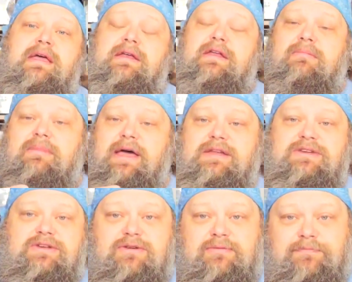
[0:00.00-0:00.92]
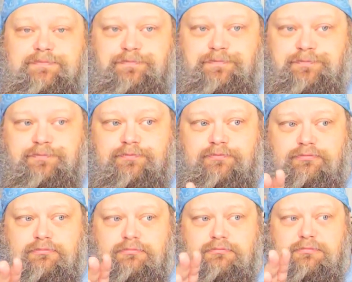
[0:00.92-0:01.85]
Now, mind you,
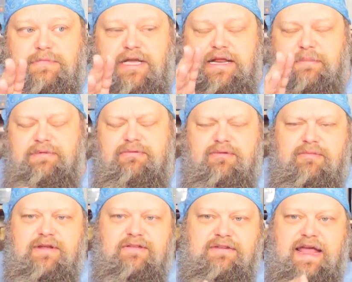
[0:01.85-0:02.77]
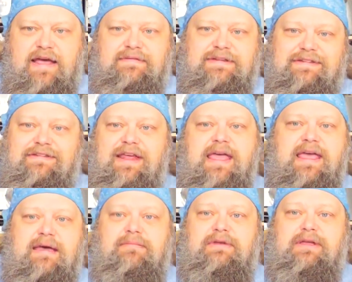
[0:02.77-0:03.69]
an empty room doesn't have to stay
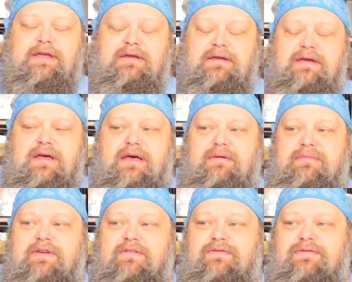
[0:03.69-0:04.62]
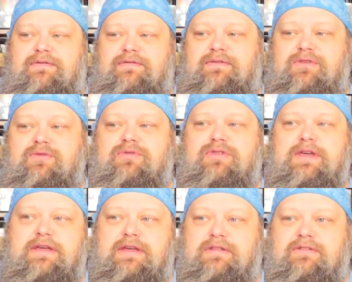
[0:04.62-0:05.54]
empty. If you
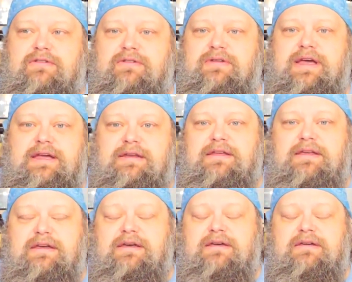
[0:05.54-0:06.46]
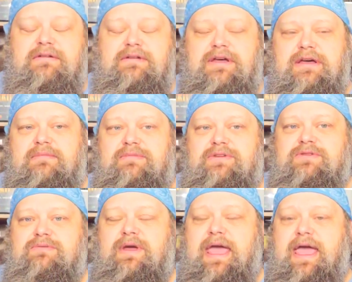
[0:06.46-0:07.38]
think it's a good idea
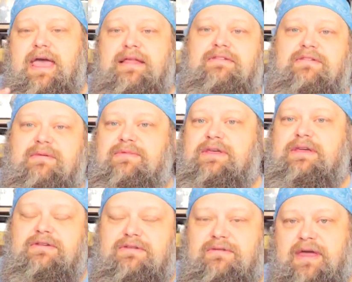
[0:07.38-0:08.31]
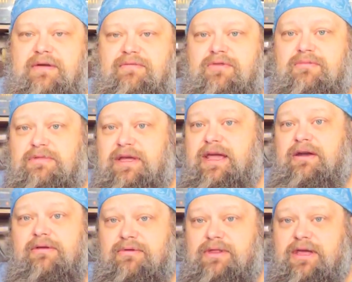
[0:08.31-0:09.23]
to add something to that room
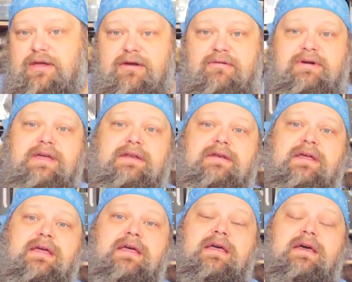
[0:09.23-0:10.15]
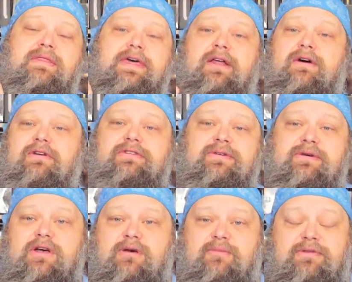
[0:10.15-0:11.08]
later when they go in, that
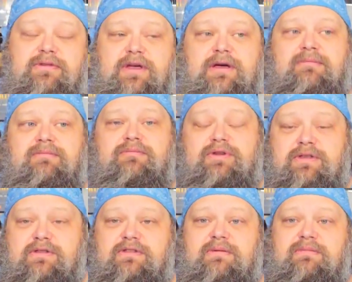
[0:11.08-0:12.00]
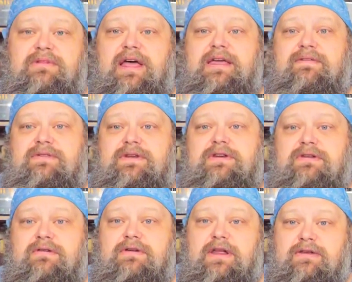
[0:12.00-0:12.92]
also helps breathe some life
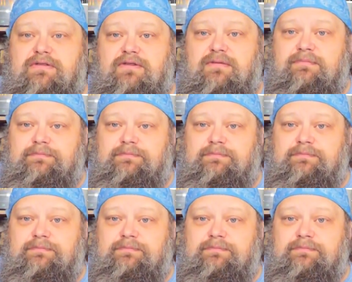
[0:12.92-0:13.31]
into your dungeon.